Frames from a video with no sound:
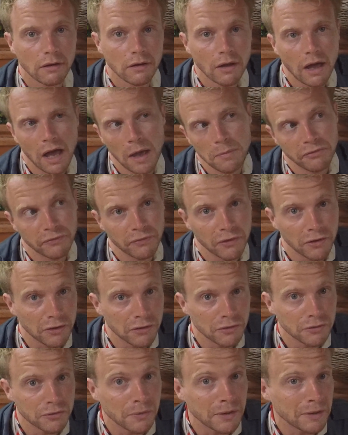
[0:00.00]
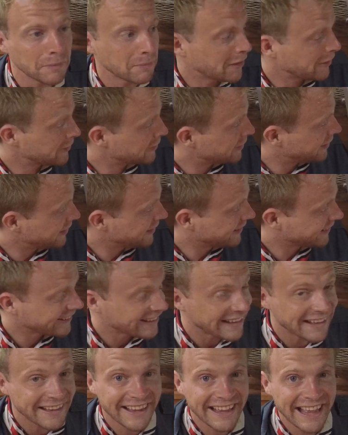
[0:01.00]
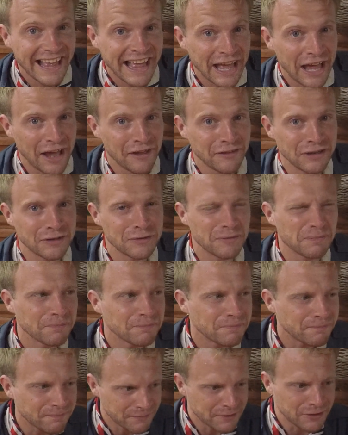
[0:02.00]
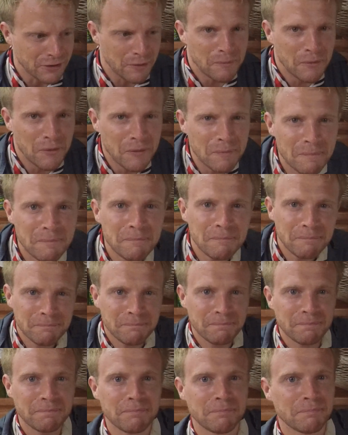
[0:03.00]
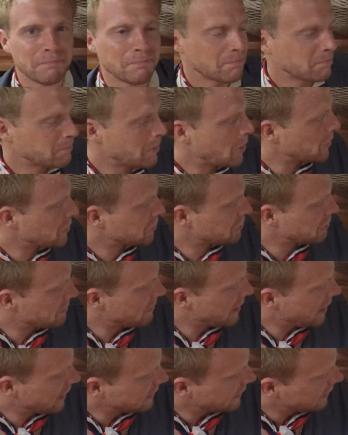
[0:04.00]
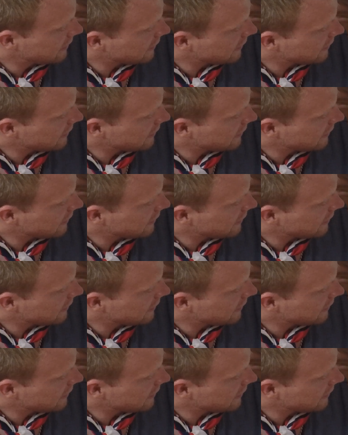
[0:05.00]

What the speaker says: I prefer goose wing personally. I think it's got more poetry behind it,